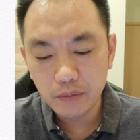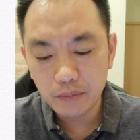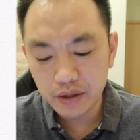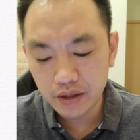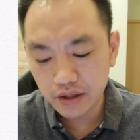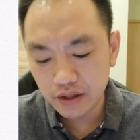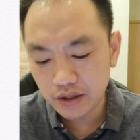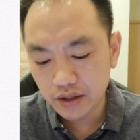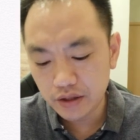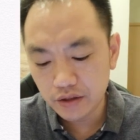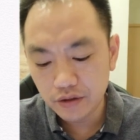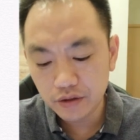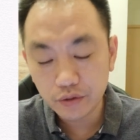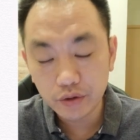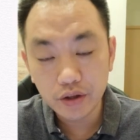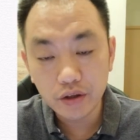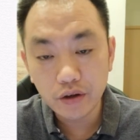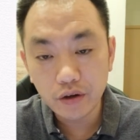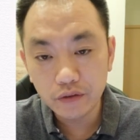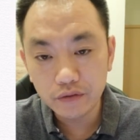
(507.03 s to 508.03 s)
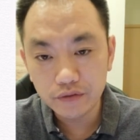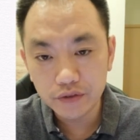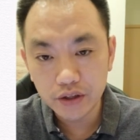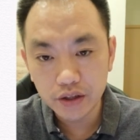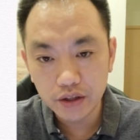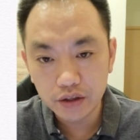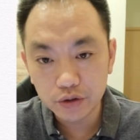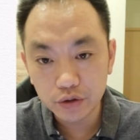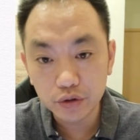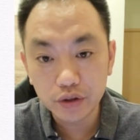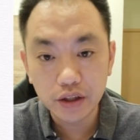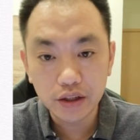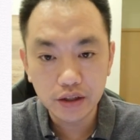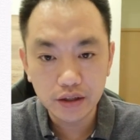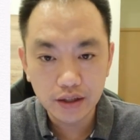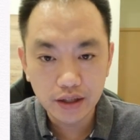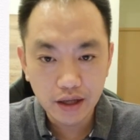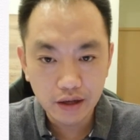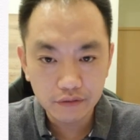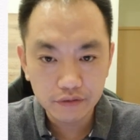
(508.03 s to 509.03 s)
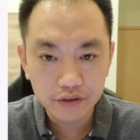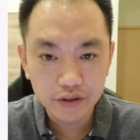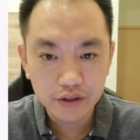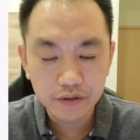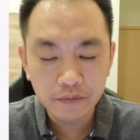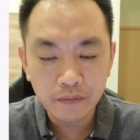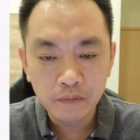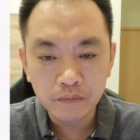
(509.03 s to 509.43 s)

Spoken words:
many kilogram of the cookie left,